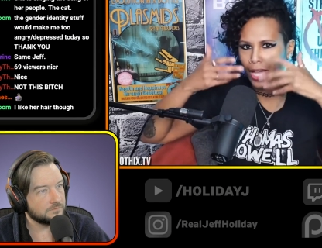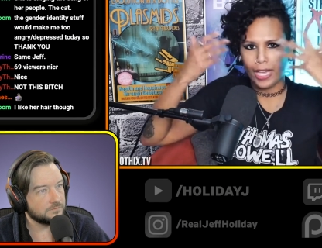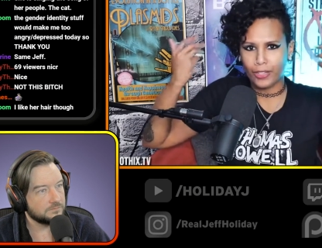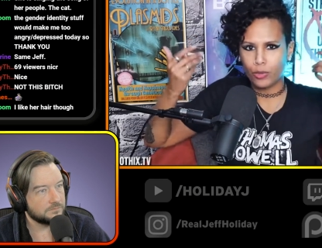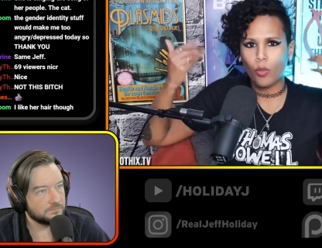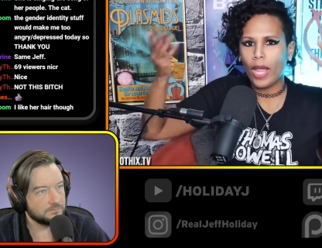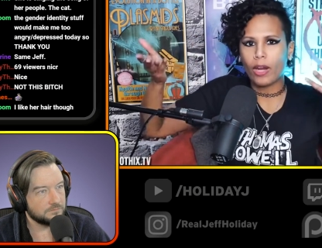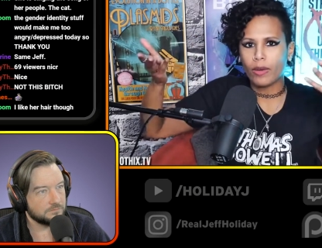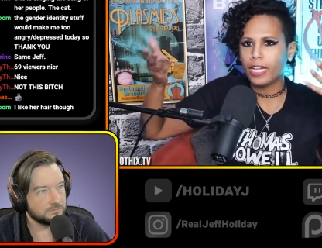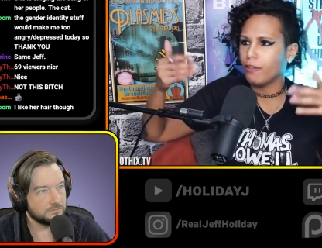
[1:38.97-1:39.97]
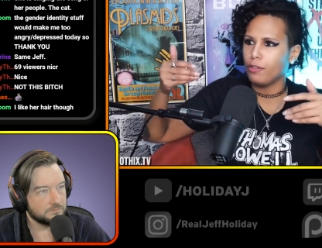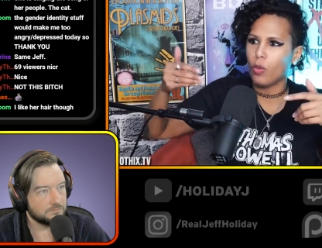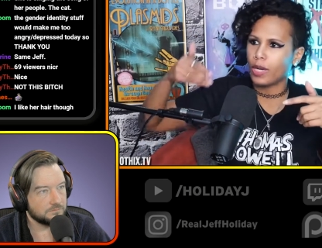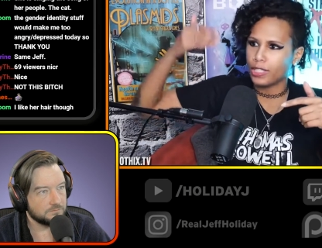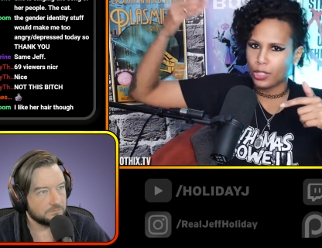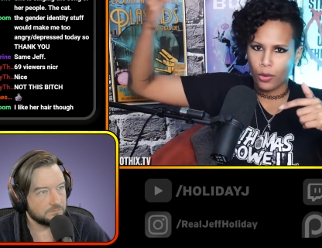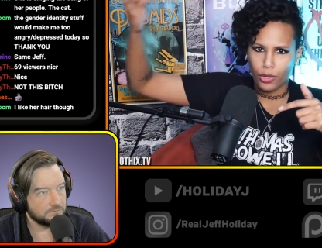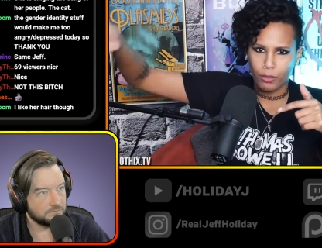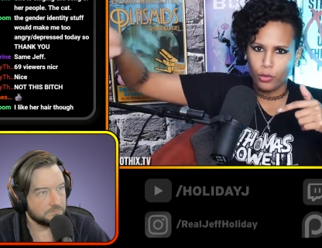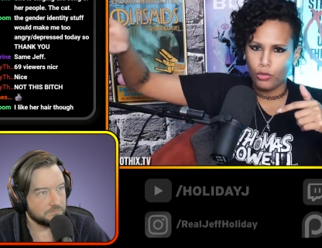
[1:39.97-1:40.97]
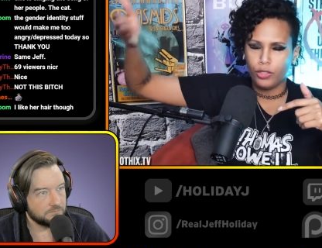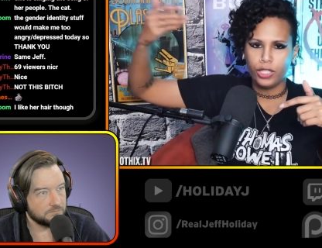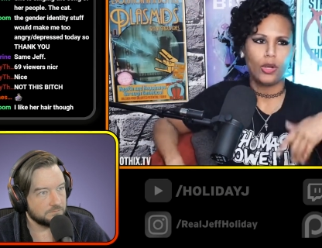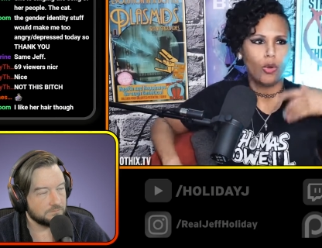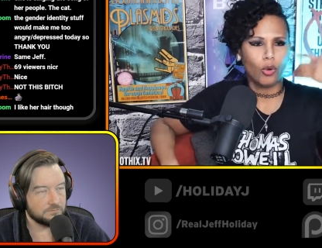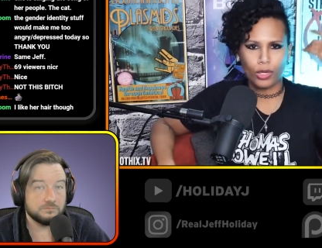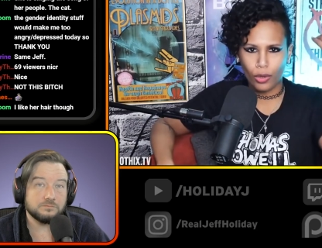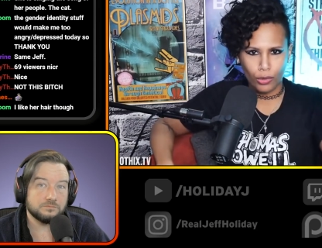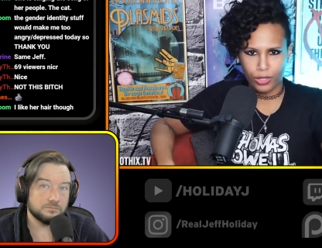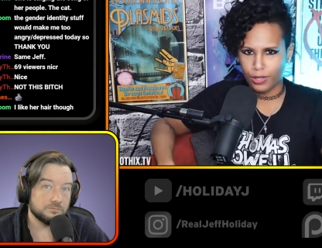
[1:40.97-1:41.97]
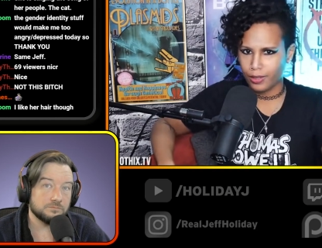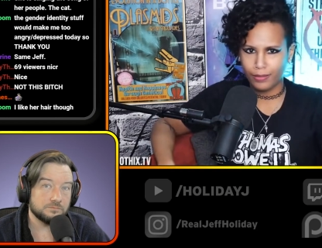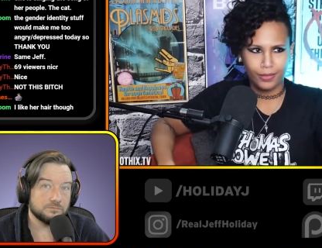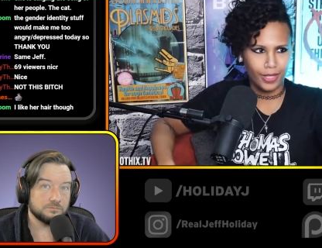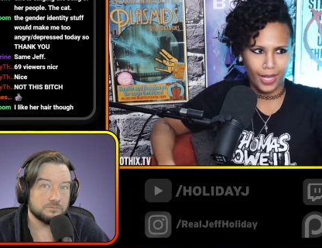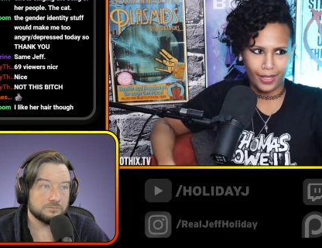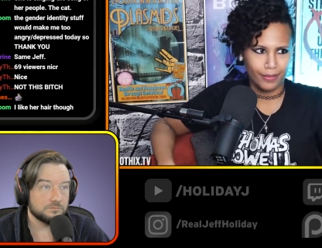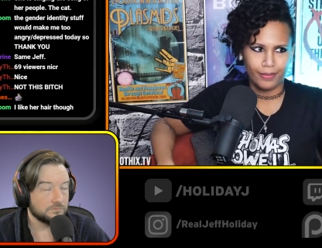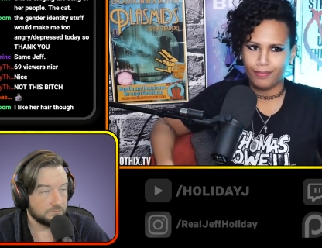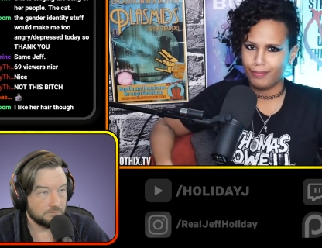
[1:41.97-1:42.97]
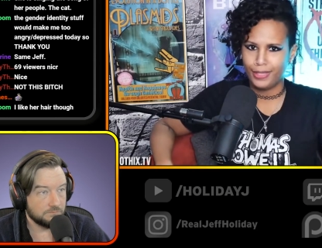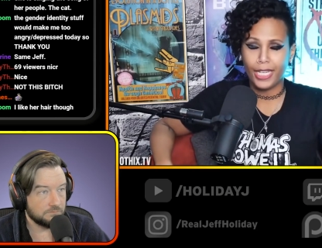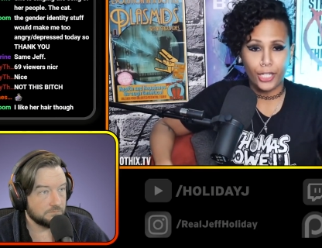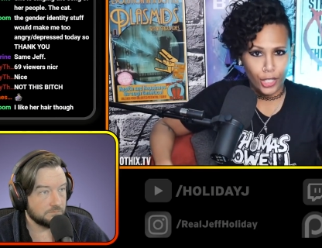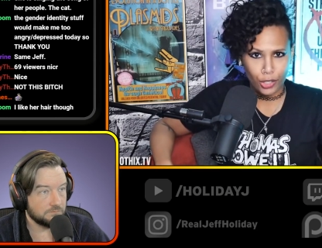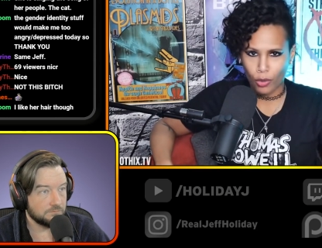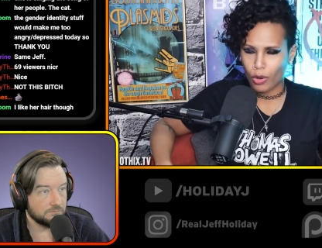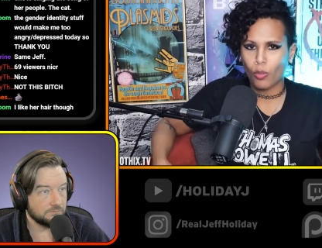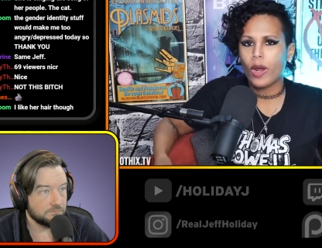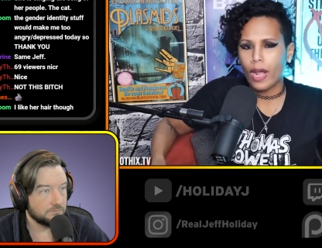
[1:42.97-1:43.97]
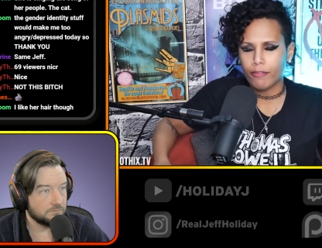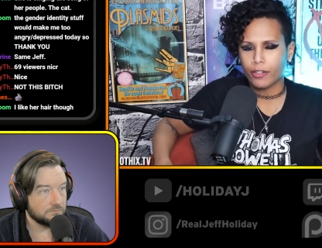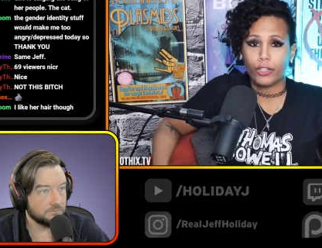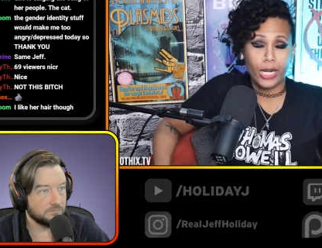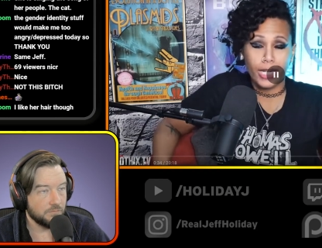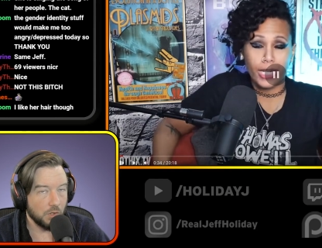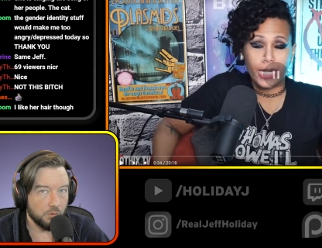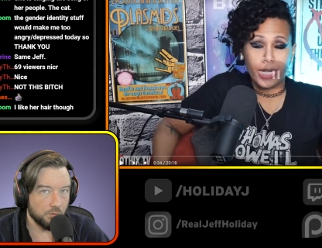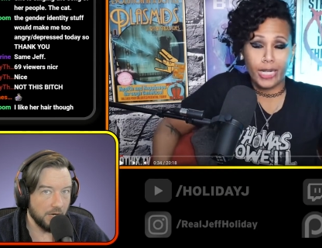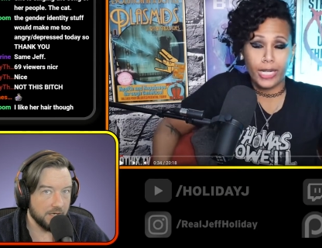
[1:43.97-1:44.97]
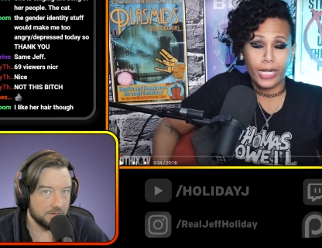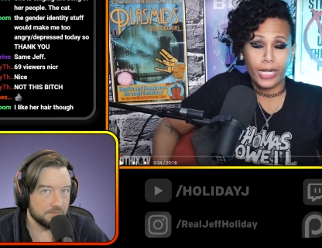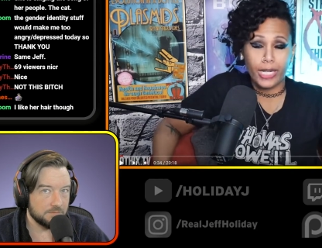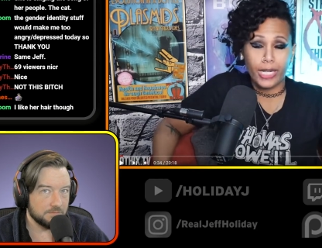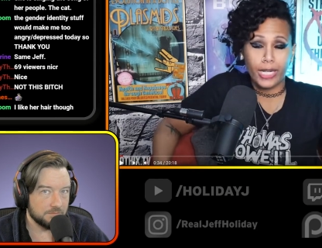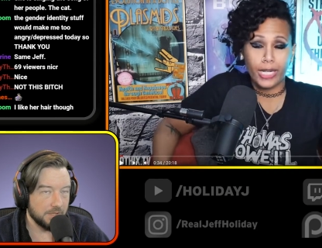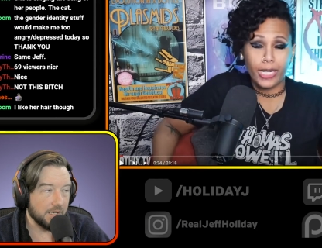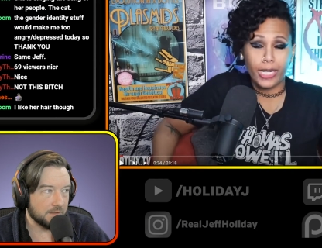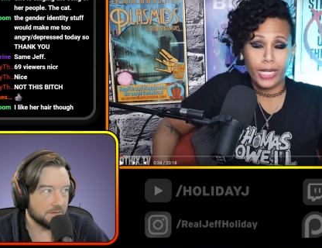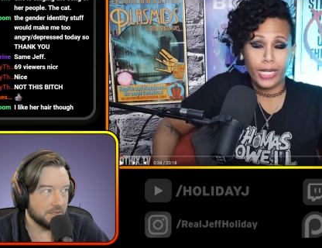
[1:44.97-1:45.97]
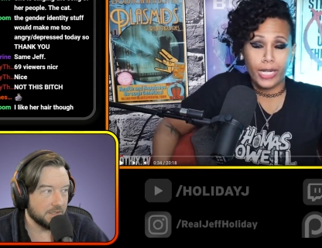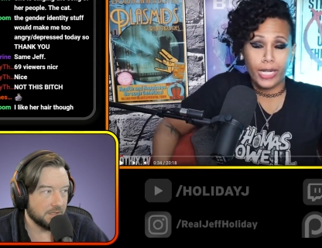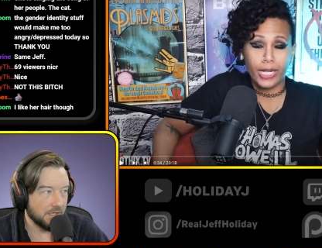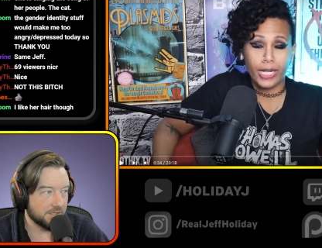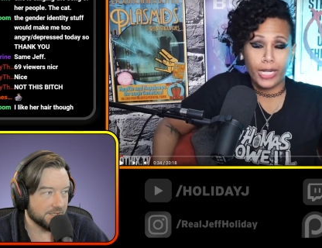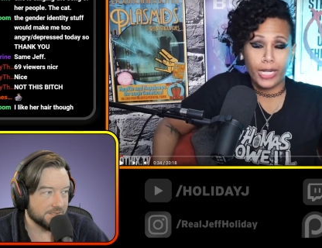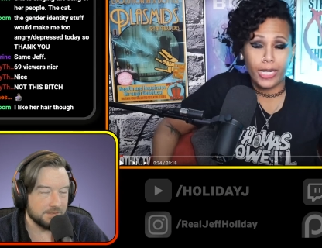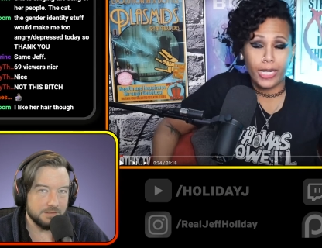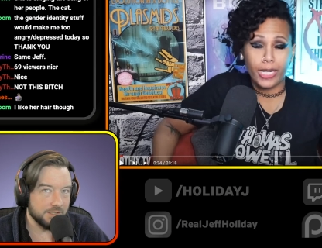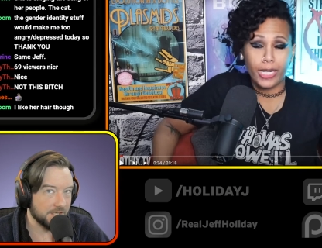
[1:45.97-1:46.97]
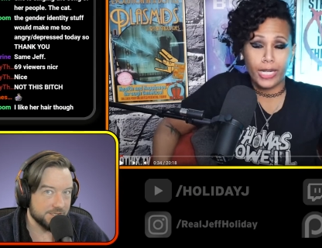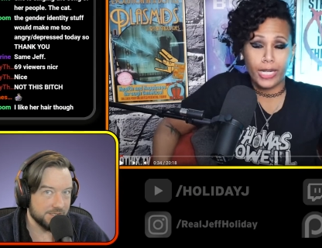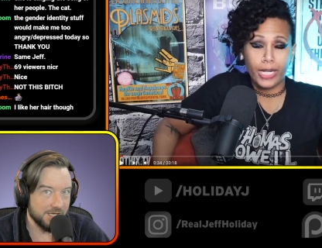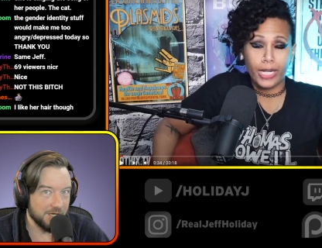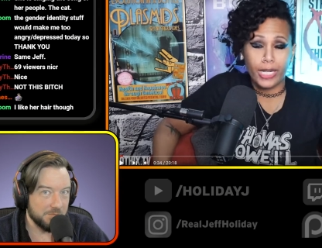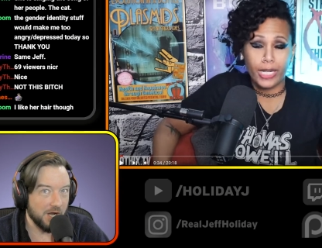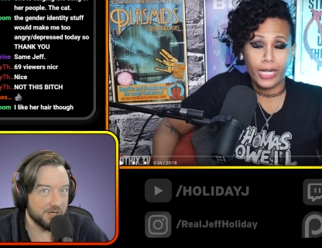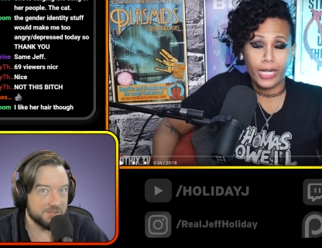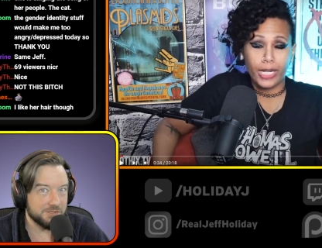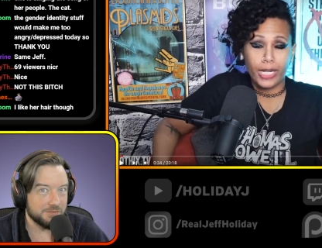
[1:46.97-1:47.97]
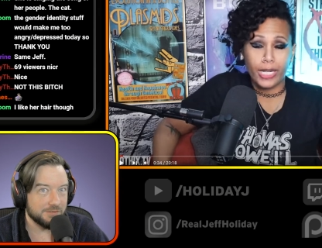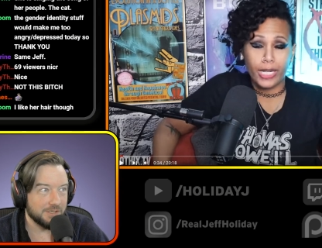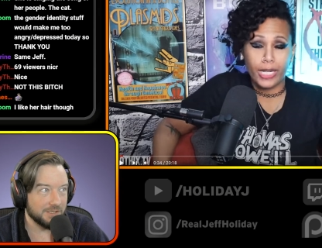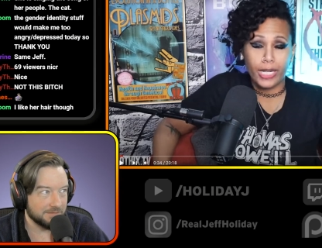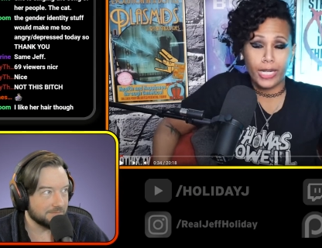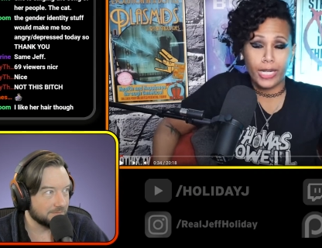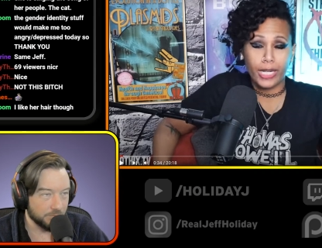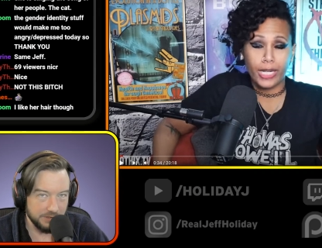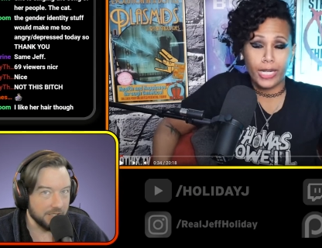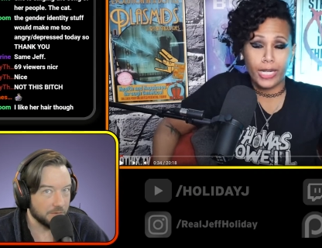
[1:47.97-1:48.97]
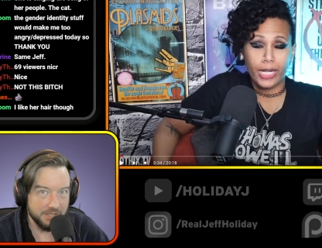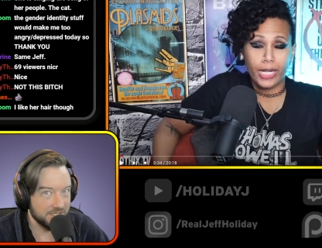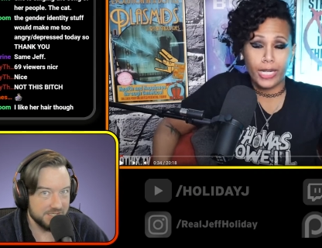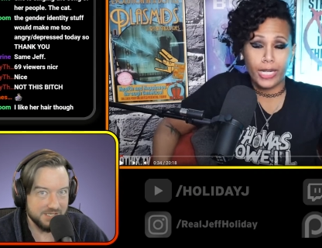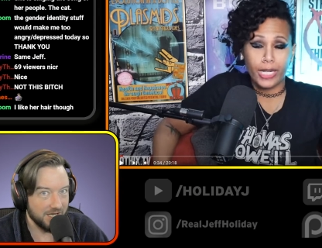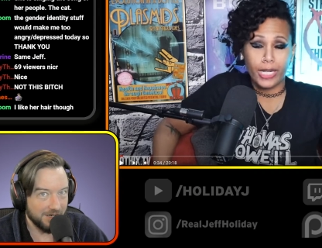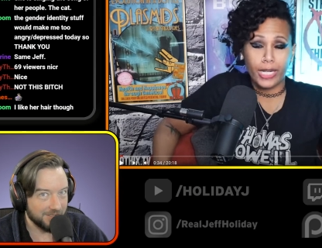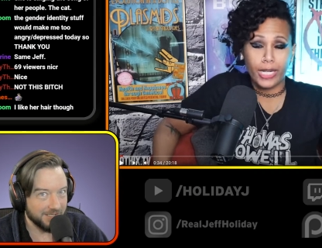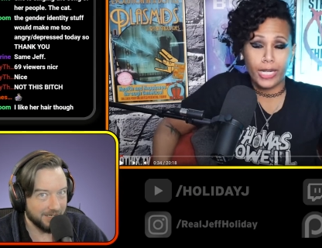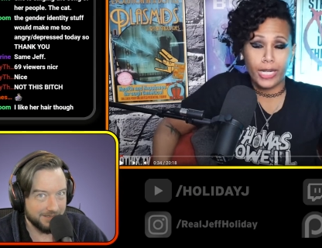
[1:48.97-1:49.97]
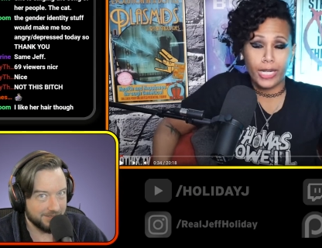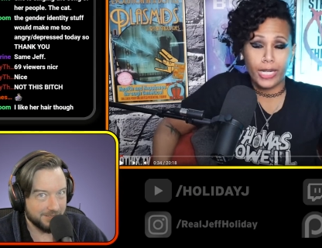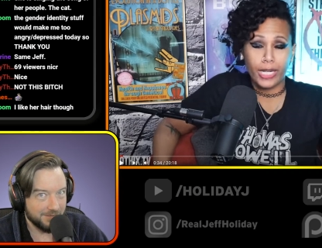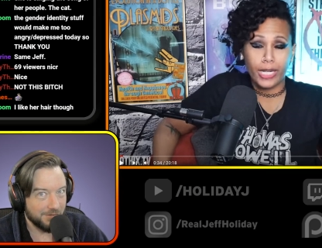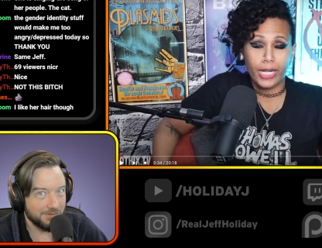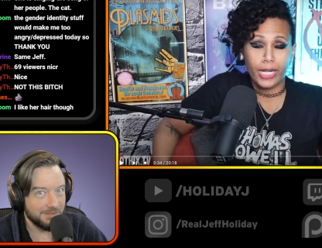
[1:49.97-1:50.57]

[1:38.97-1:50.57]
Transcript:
Speaker 1: and wear it if you wanted to go to the movies or go to a dinner or wherever. And he's
Speaker 2: right. Yeah. It it doesn't it doesn't take much. It literally doesn't take hardly anything at all.